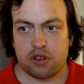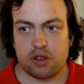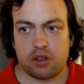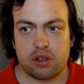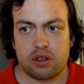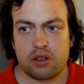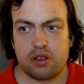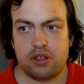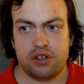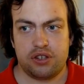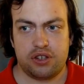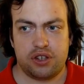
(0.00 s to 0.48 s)

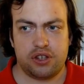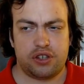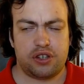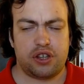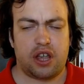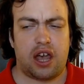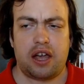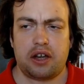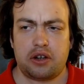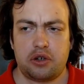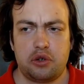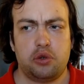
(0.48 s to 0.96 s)
This is
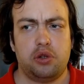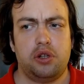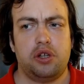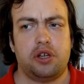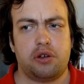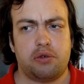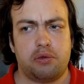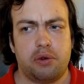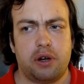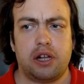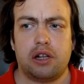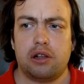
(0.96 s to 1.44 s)
actually
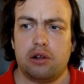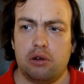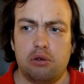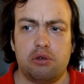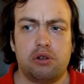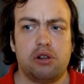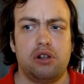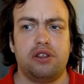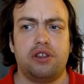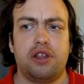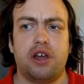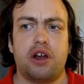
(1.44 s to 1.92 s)
quite
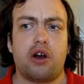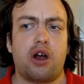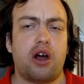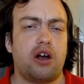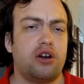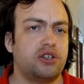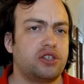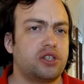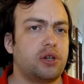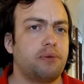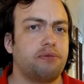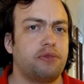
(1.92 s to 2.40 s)
local. There are
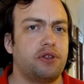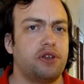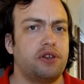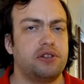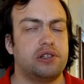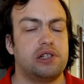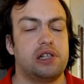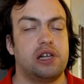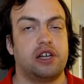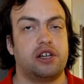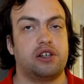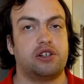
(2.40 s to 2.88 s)
some things
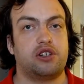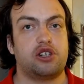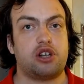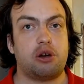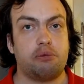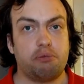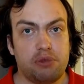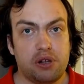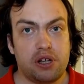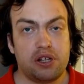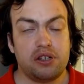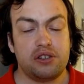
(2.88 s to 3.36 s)
like
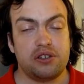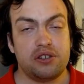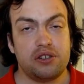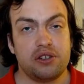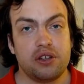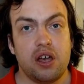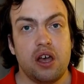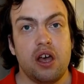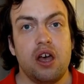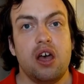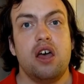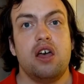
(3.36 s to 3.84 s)

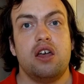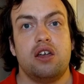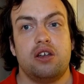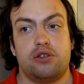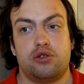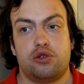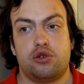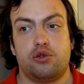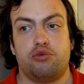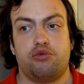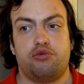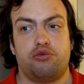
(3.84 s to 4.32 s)
tuplets.
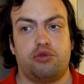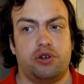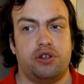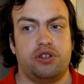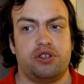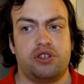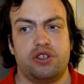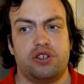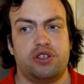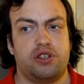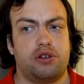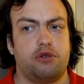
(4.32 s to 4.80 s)
So for
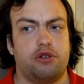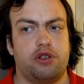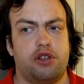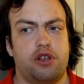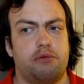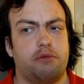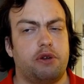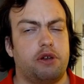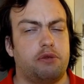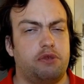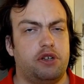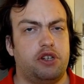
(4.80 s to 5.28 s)
instance, there
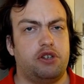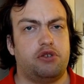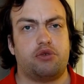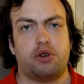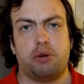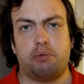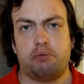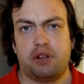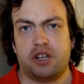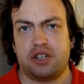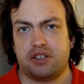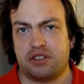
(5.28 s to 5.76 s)
might be
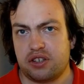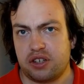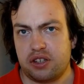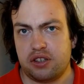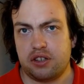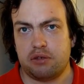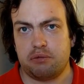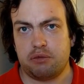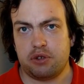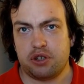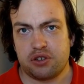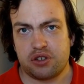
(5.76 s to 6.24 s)
triplets in the
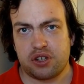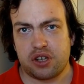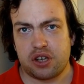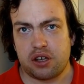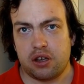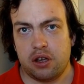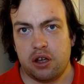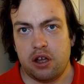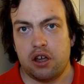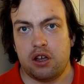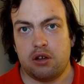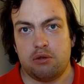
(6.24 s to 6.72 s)
music,
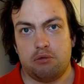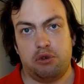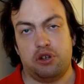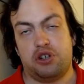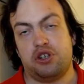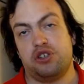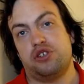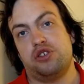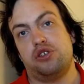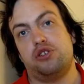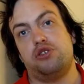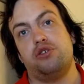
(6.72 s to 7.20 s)
which
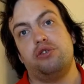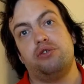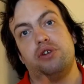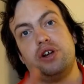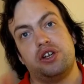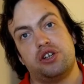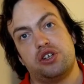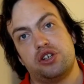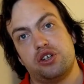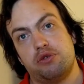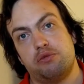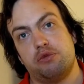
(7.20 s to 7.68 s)
is a
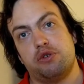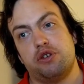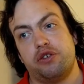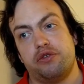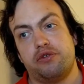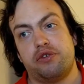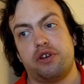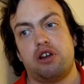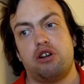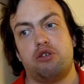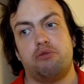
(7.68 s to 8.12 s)
duration modifier.